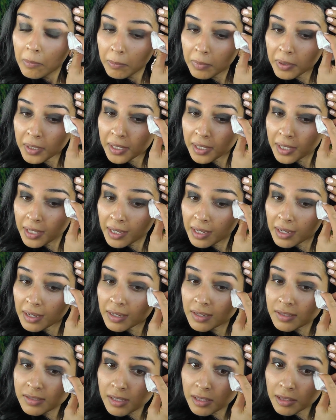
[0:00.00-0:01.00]
But it
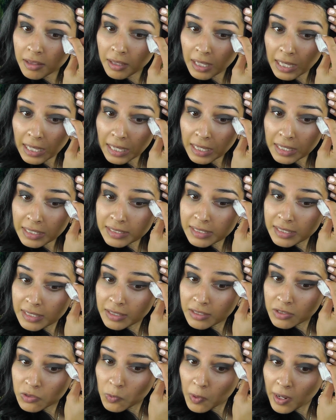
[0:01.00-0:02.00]
is the easiest